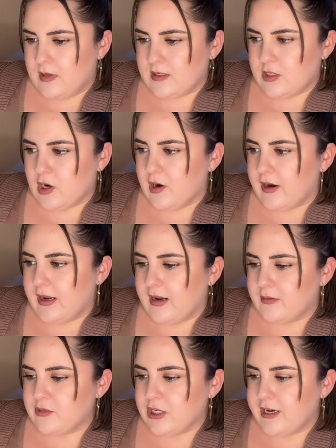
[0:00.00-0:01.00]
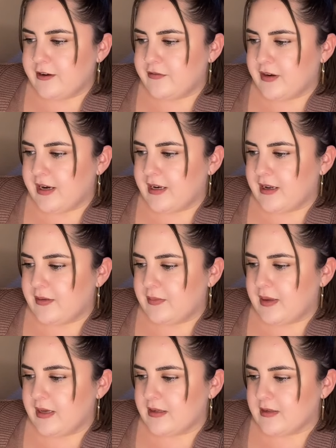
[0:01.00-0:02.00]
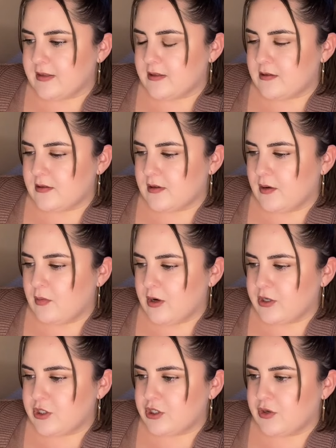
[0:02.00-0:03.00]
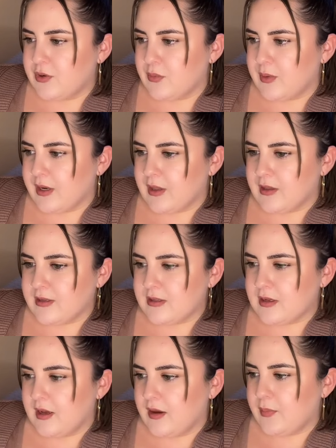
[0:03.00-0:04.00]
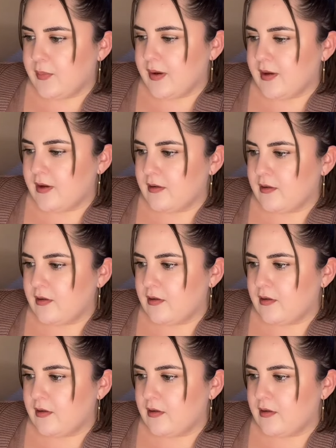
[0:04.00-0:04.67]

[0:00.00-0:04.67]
Sorry, I'm trying to find it because I want to show you what it looks like, but...